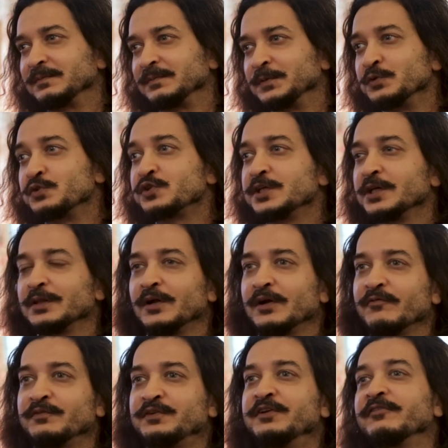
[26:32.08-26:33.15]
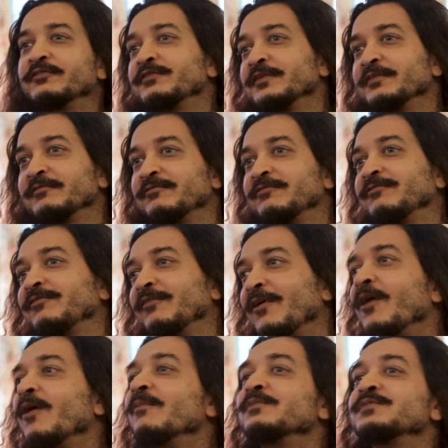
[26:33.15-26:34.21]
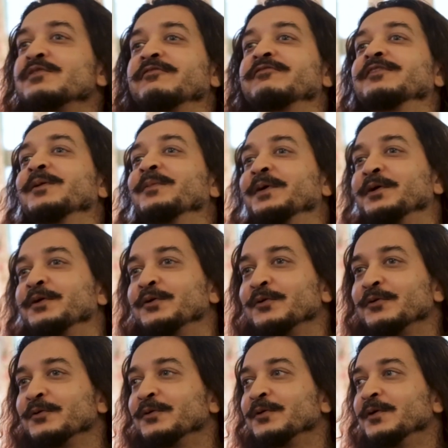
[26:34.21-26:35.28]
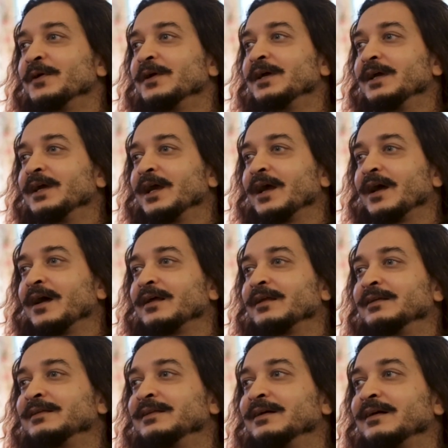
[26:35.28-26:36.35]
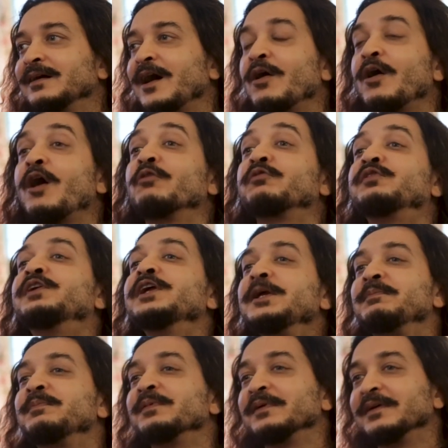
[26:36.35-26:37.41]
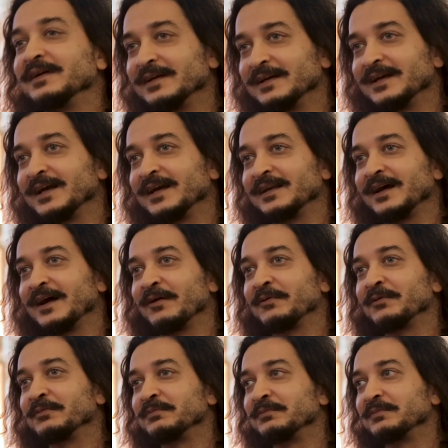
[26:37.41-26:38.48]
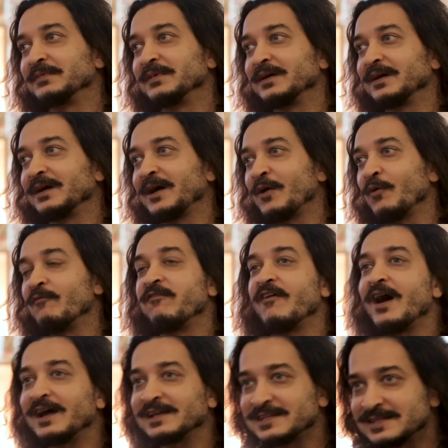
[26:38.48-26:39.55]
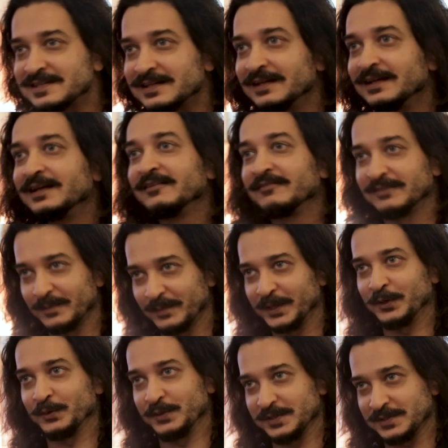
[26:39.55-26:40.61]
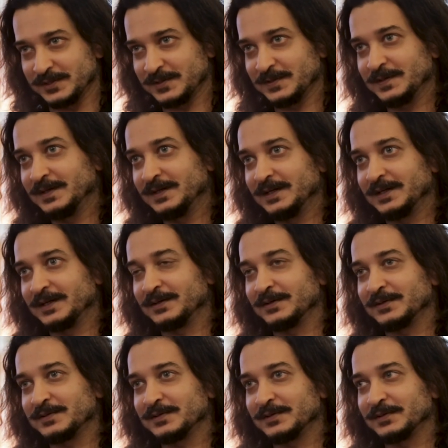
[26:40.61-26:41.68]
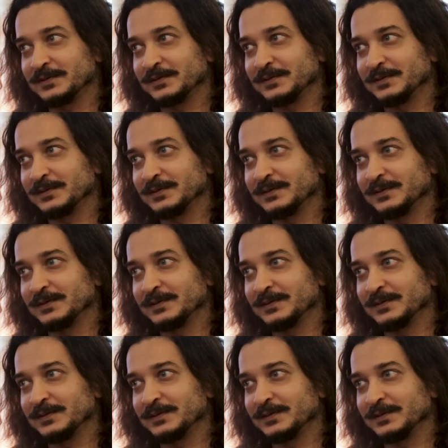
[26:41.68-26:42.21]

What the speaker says: You see a lot of different forms of flamenco, how deep and how vast flamenco is, so